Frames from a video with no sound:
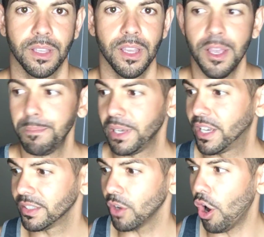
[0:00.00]
Because
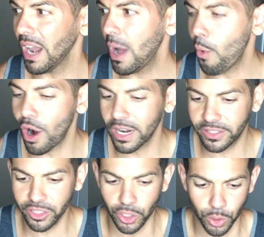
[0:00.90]
all I wanted to
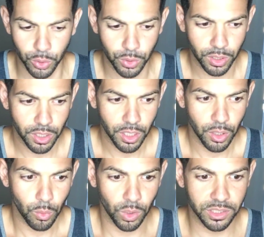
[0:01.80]
do
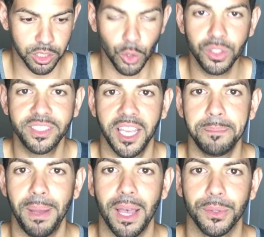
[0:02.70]
was lose 10
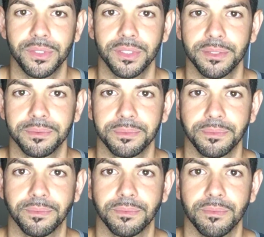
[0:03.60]
pounds.
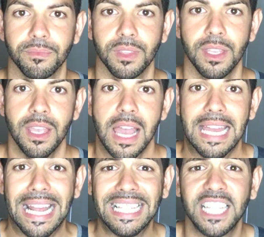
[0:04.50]
And I ended up